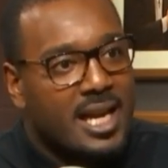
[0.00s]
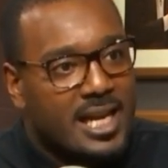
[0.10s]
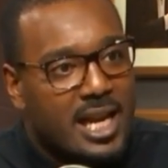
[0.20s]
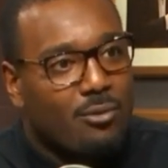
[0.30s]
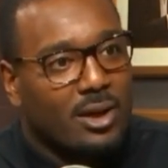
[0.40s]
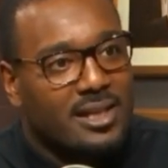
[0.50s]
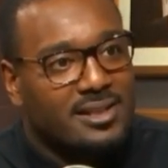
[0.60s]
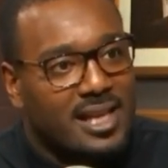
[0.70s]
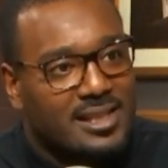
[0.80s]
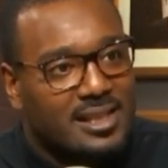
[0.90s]
in their rookie
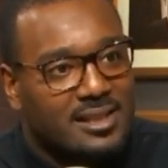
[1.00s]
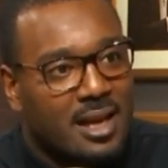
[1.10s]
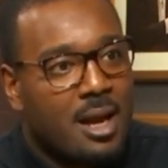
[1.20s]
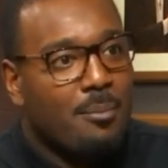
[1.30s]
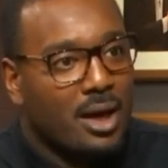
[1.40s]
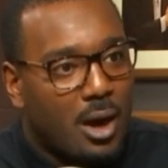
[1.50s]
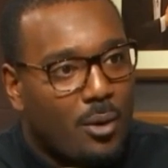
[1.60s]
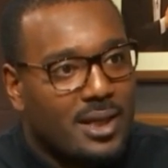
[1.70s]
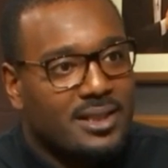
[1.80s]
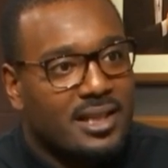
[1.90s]
seasons, but
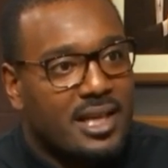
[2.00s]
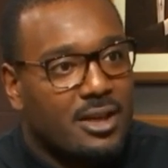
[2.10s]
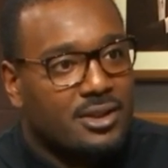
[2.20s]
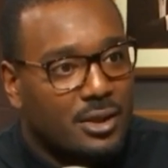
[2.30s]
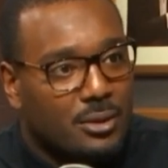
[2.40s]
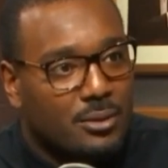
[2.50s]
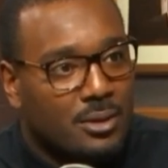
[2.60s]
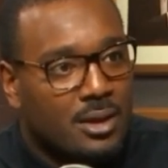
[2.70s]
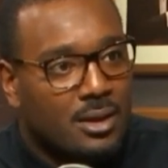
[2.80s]
going into year 2,